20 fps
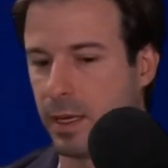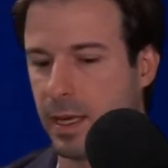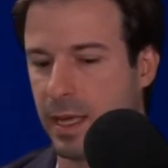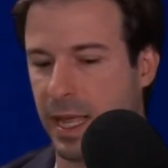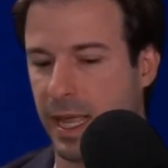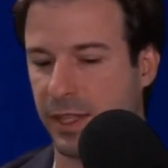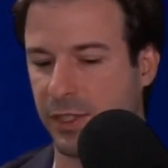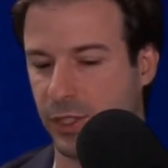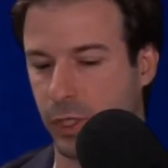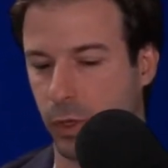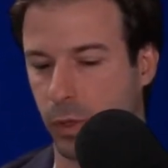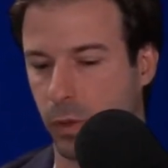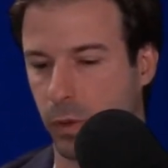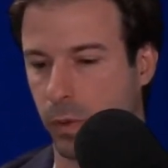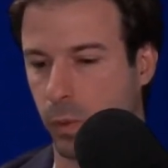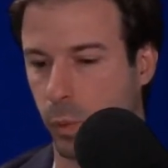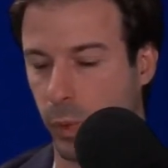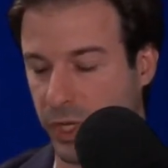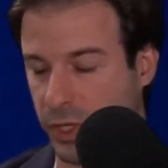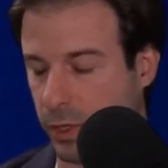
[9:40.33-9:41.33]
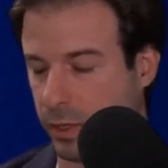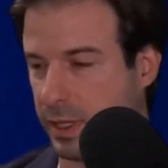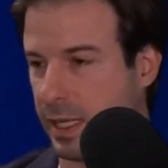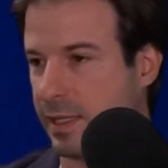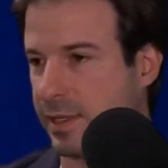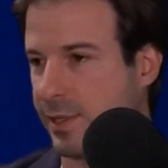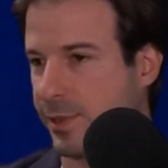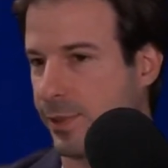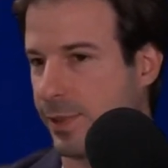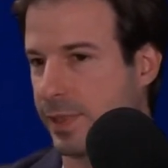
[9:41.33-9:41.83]
And so we took that
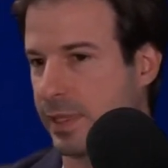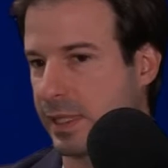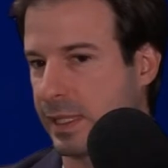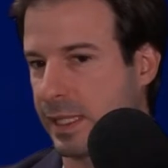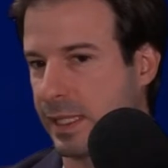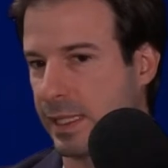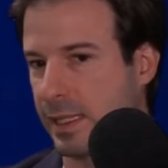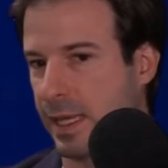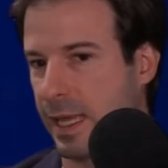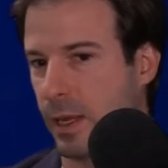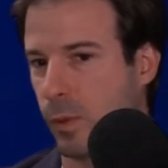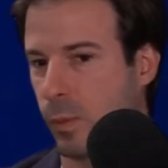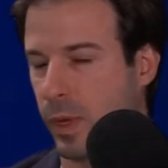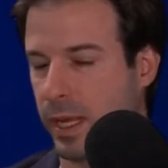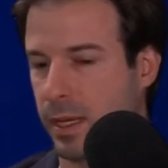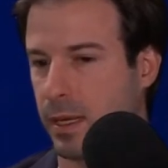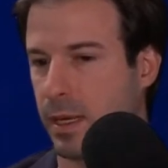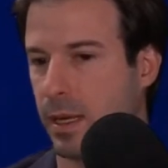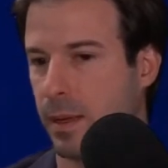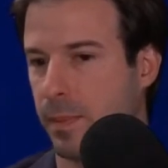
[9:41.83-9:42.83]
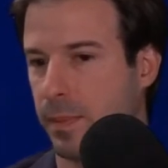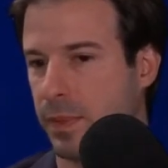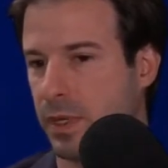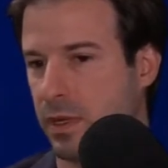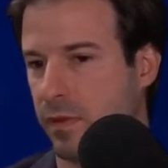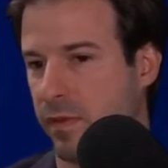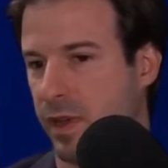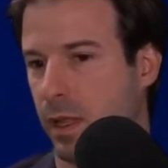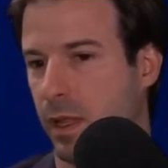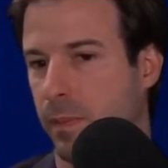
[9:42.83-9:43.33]
seriously, and we ended up
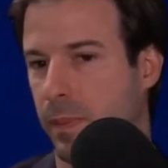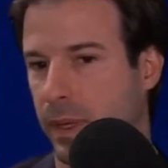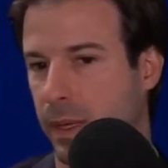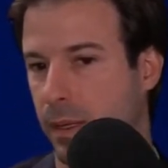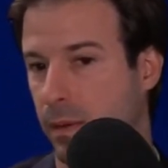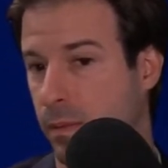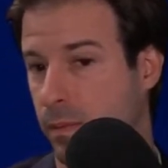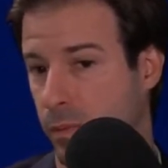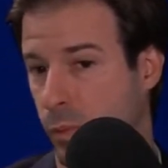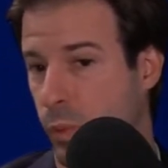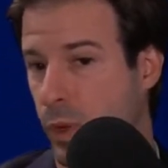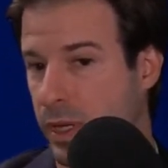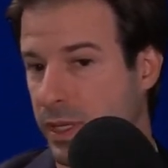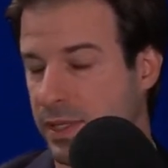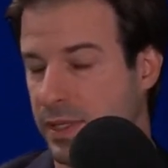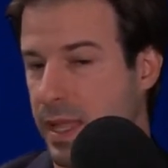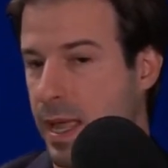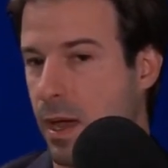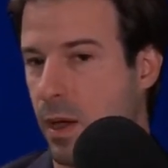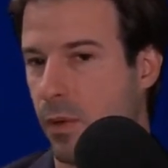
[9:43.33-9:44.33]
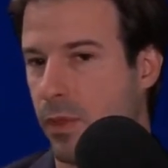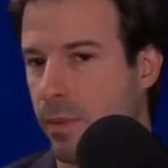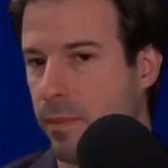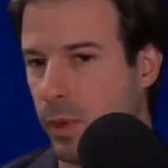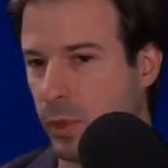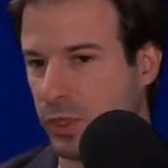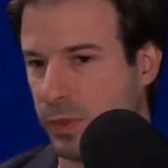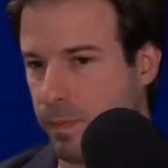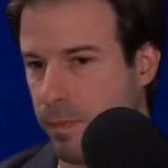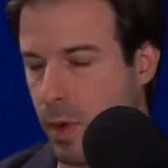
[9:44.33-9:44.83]
developing what is now the
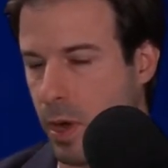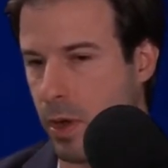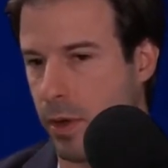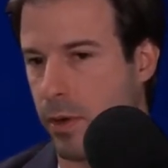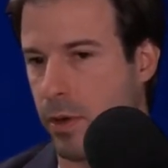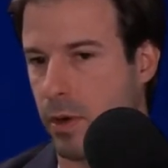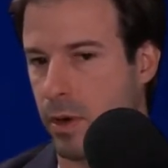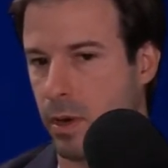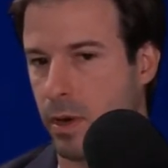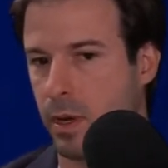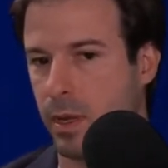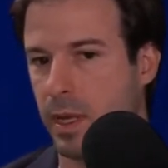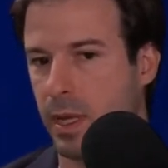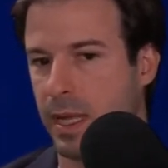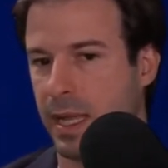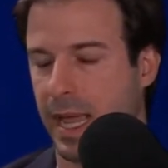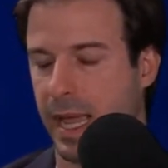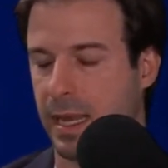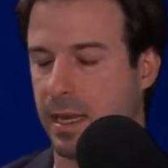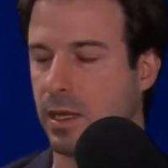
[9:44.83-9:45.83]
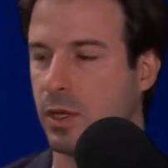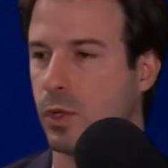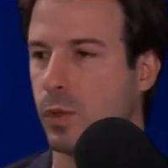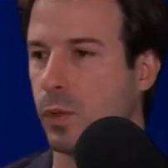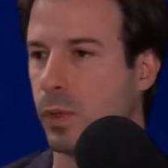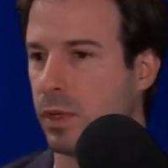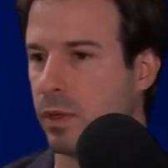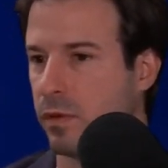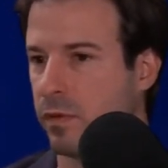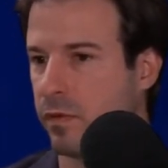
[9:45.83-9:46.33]
most modern and
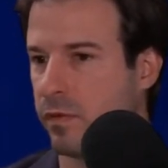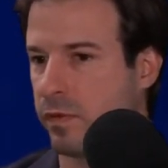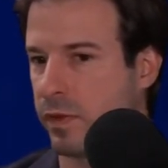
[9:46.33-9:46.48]
intuitive